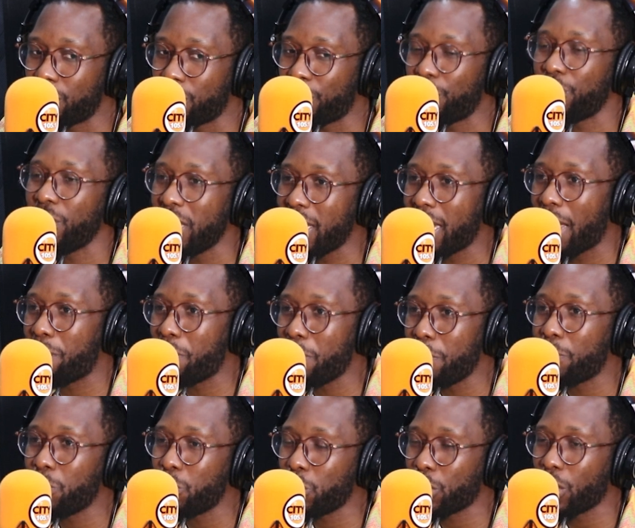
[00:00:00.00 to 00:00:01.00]
fee that
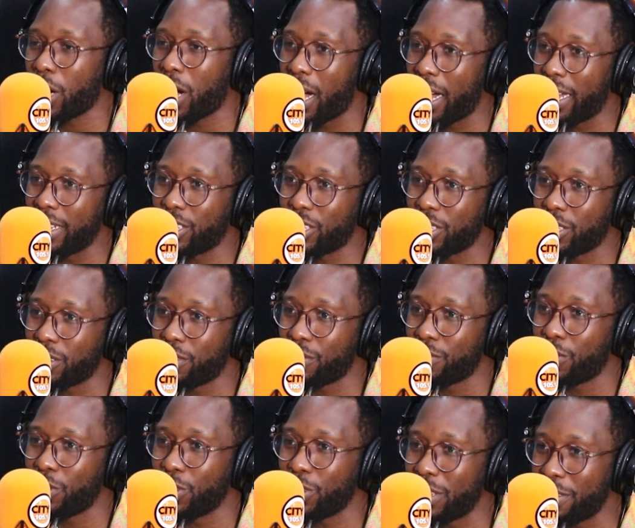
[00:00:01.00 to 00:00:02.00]
people charge
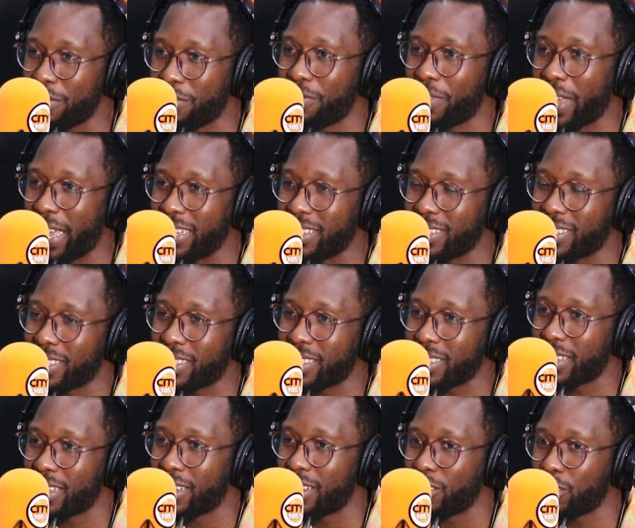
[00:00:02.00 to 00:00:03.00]
for
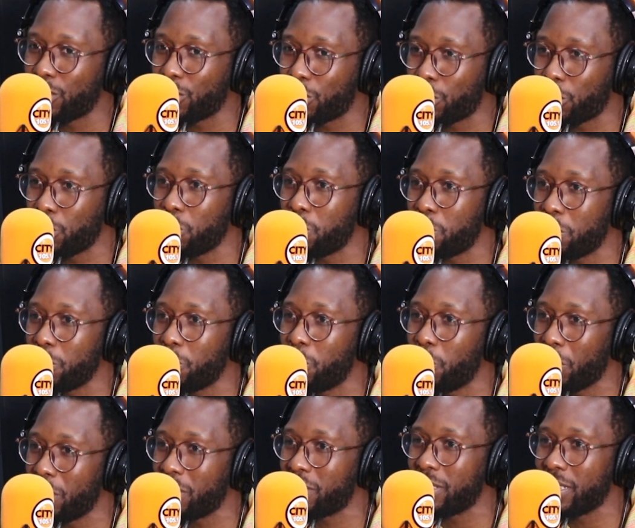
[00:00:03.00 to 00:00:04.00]
events should be
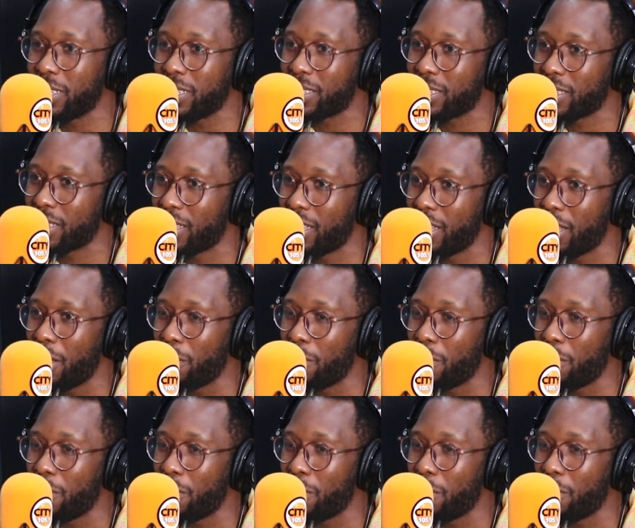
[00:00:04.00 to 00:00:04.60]
worth it,